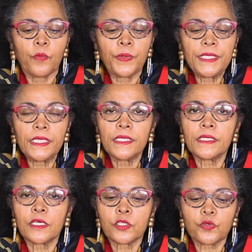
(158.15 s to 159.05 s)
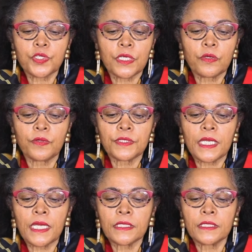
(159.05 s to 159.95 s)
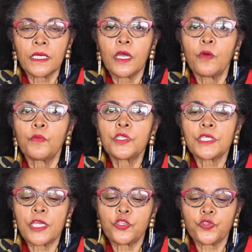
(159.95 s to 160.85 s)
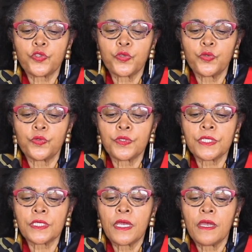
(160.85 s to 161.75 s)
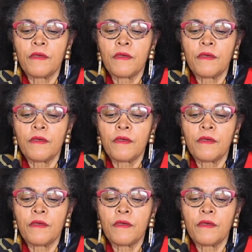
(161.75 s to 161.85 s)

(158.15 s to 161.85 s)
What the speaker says: We need a social contract which ensures